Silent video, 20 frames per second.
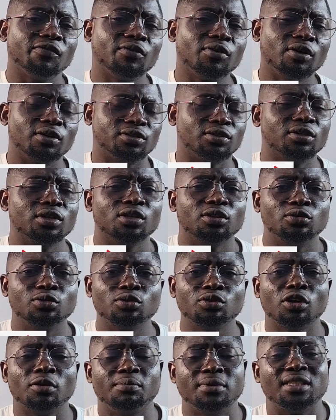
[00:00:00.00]
of course,
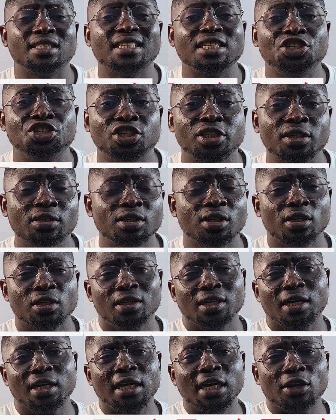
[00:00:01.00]
do not be stingy.
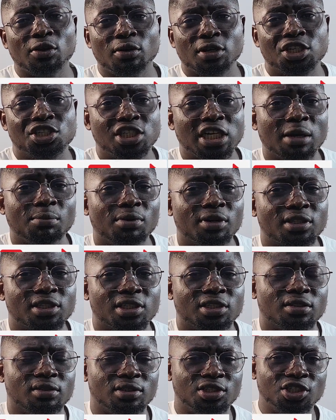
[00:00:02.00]
Click on the share
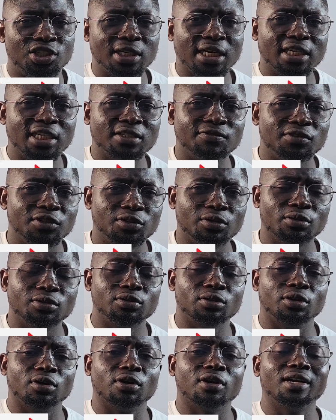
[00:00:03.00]
button. Share this video
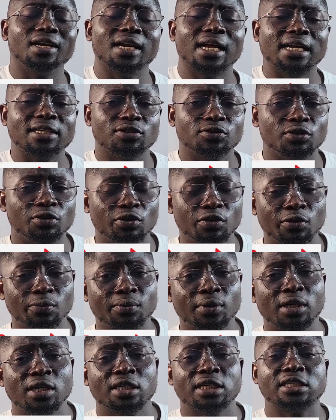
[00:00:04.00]
to your class
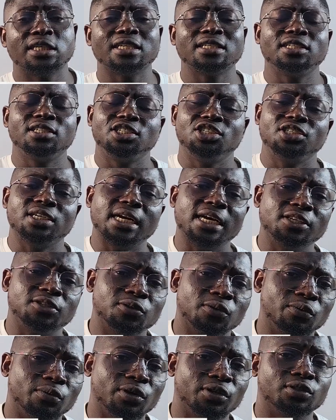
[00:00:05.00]
group. Share it
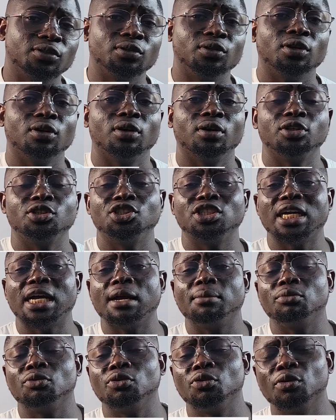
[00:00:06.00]
to what? To your
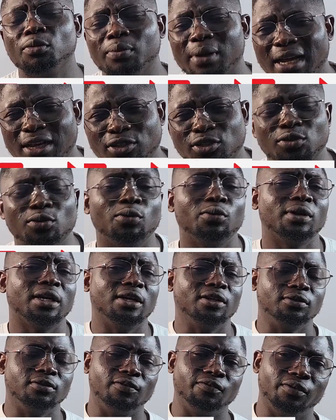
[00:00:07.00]
JAMB group and so on
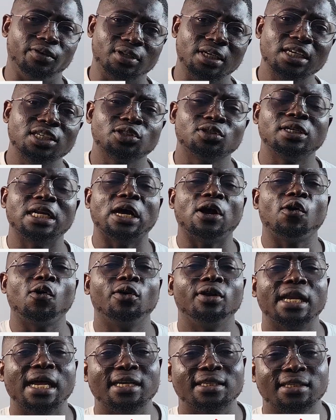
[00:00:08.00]
and so forth so that
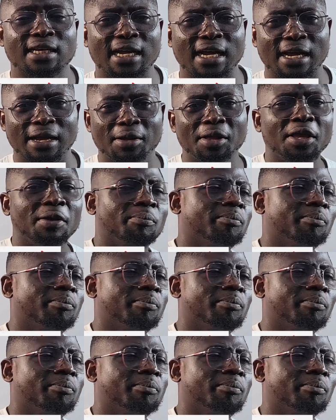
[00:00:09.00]
others can